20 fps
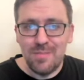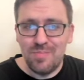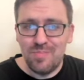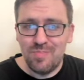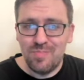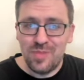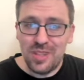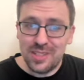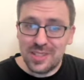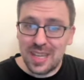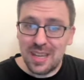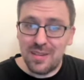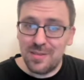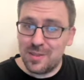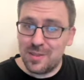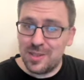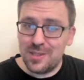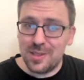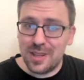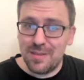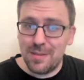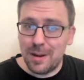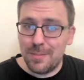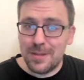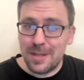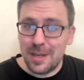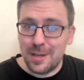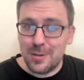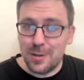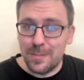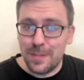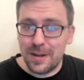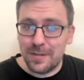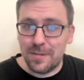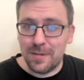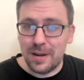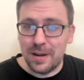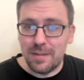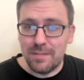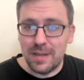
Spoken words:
Jets are giving up a day 2 pick for him.